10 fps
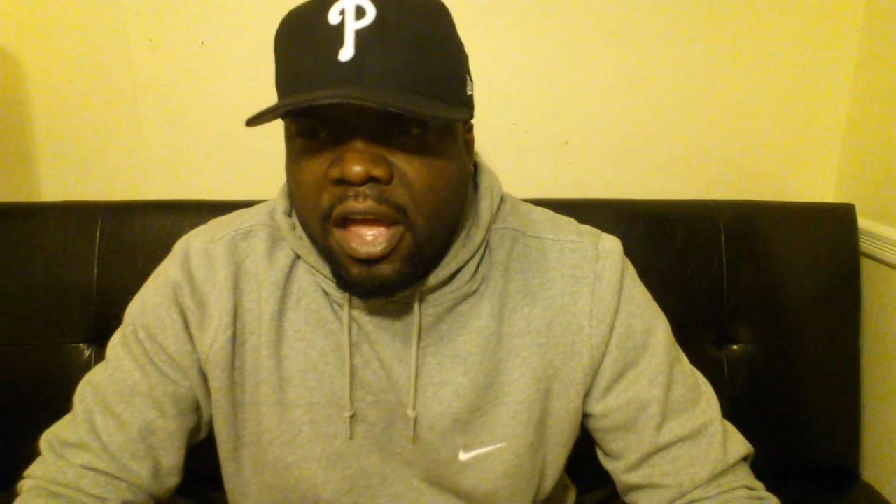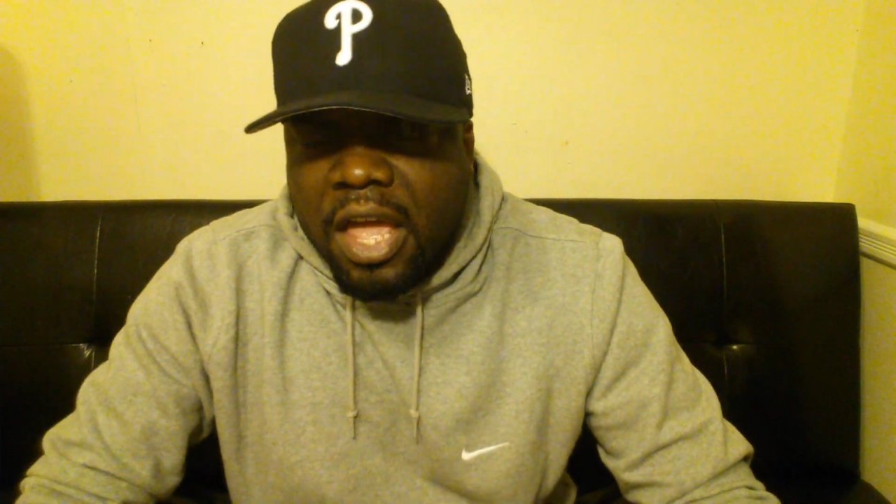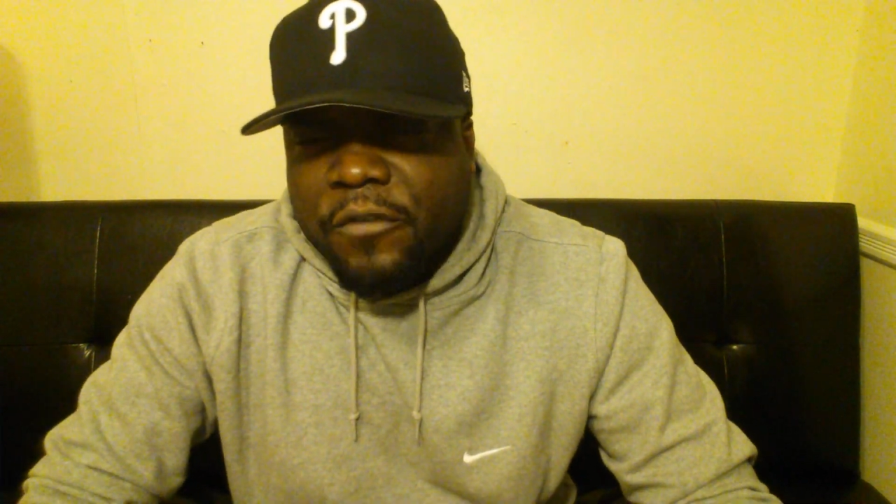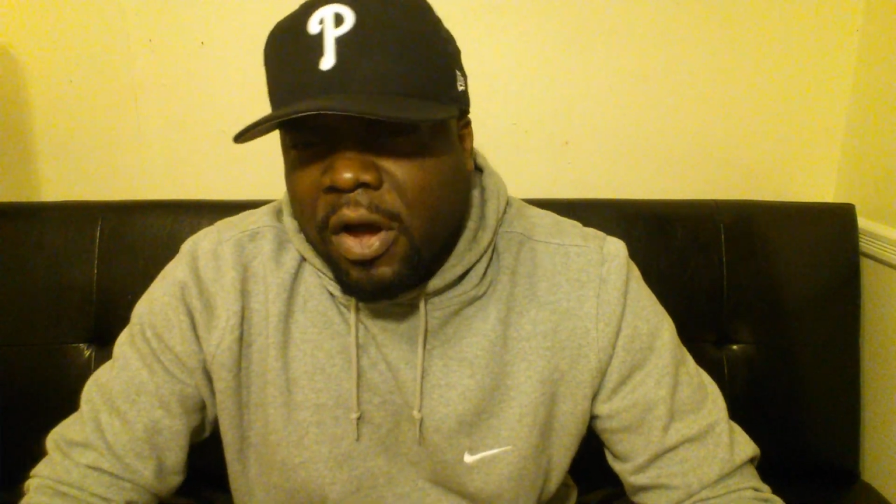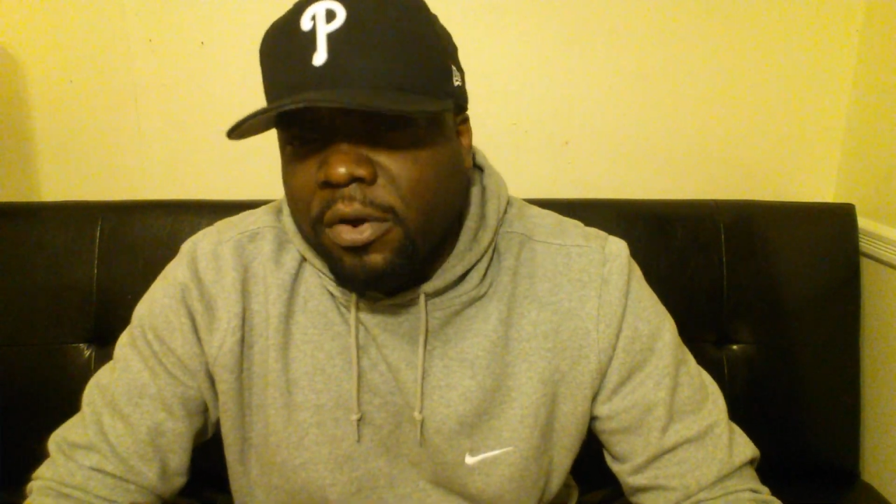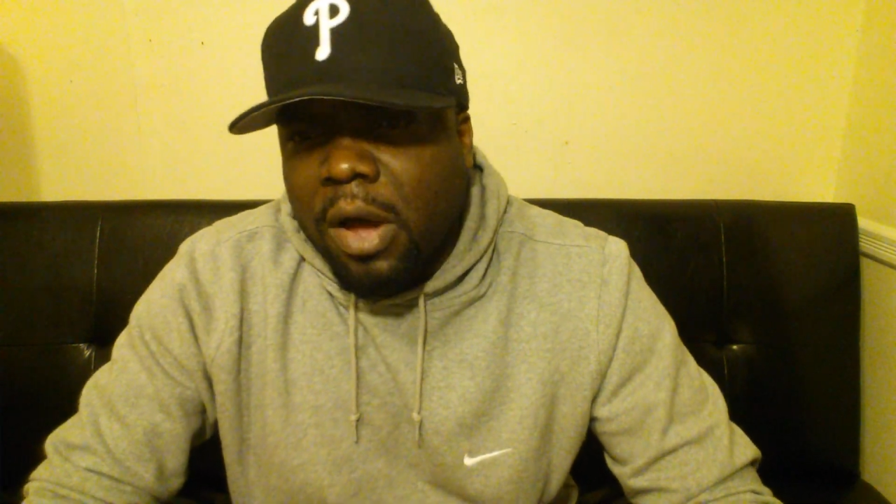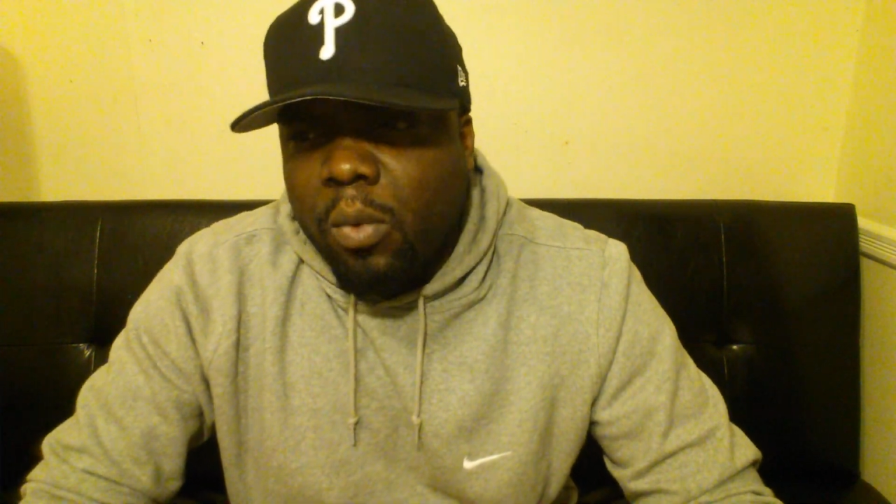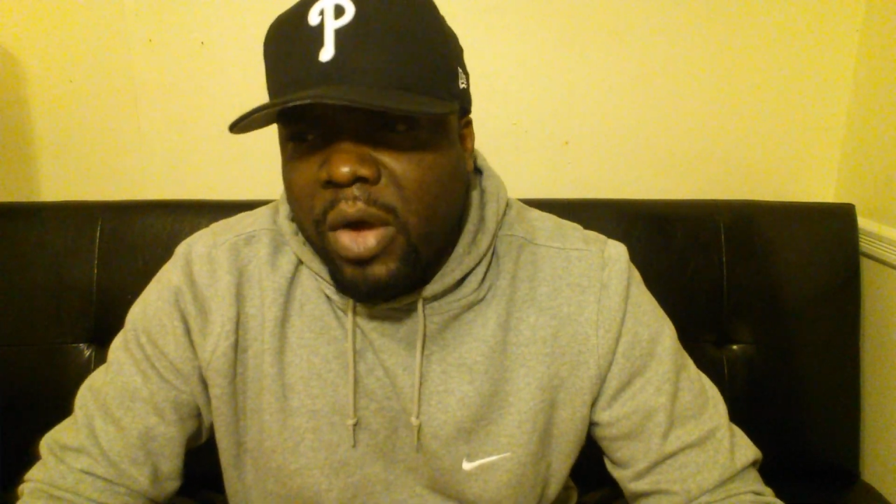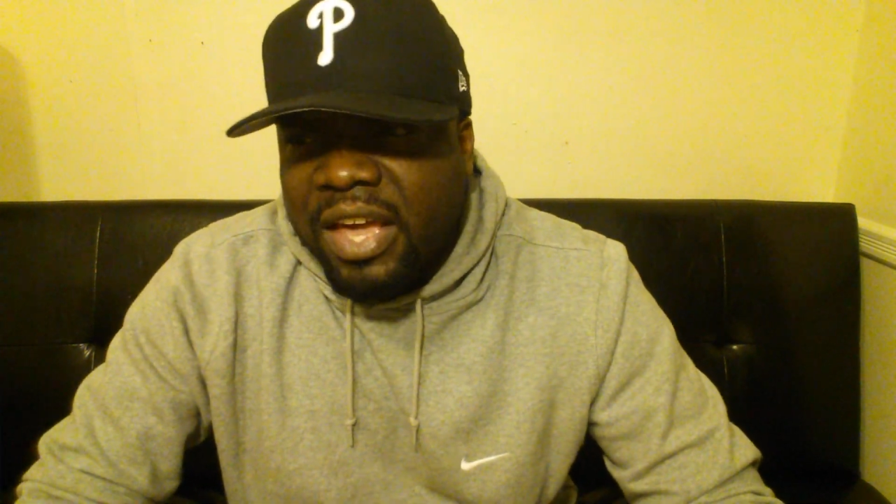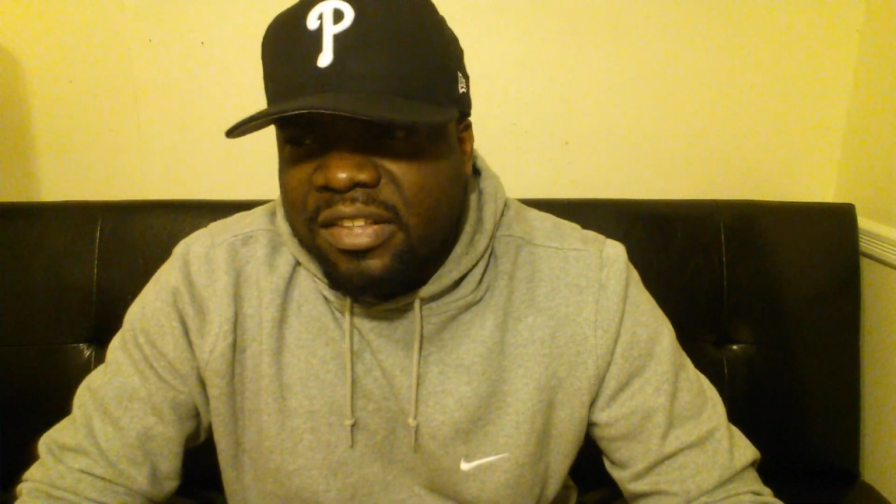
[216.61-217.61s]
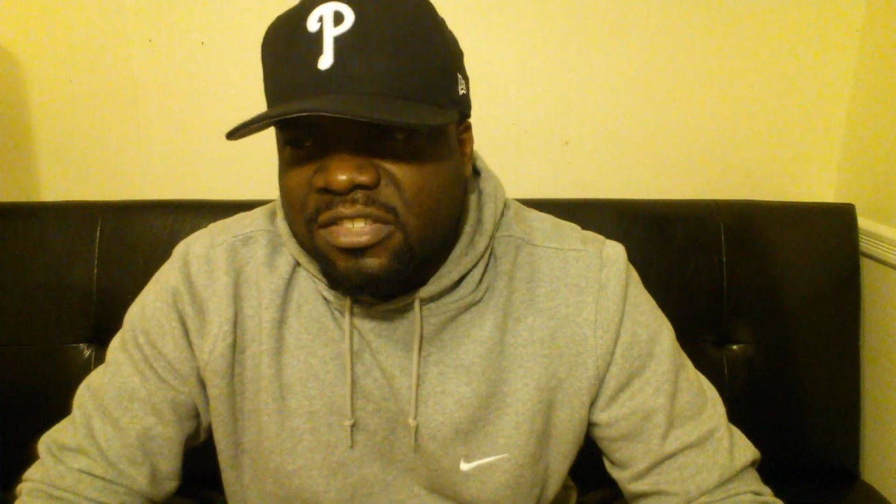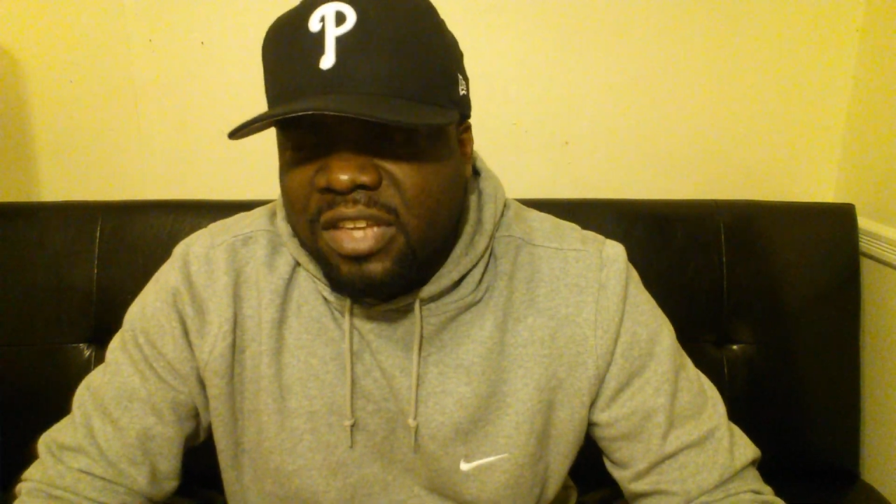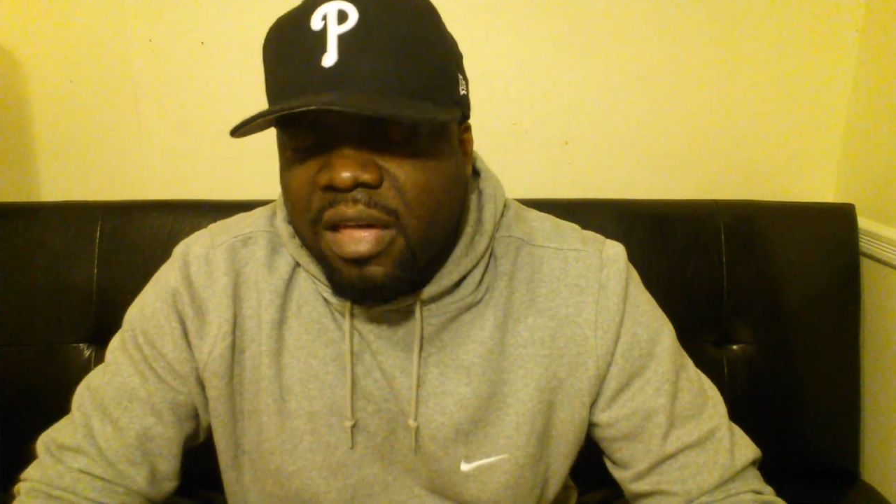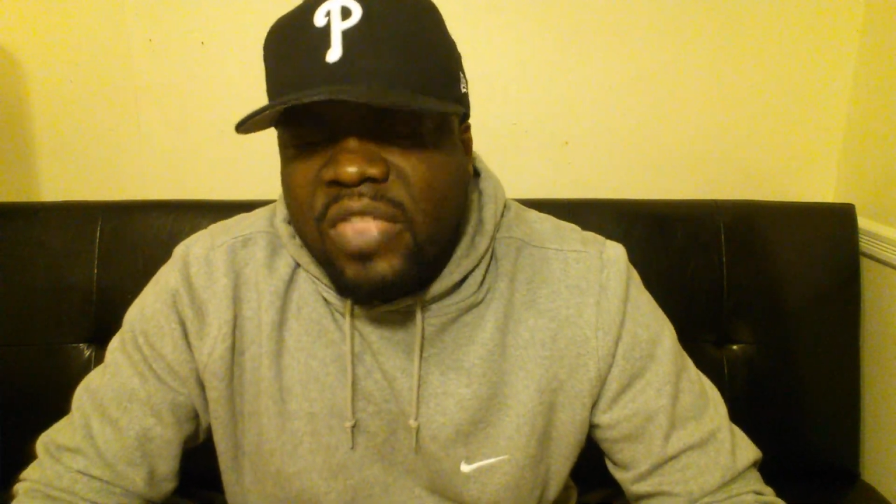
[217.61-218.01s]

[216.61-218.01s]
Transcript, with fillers: if Cotto wins,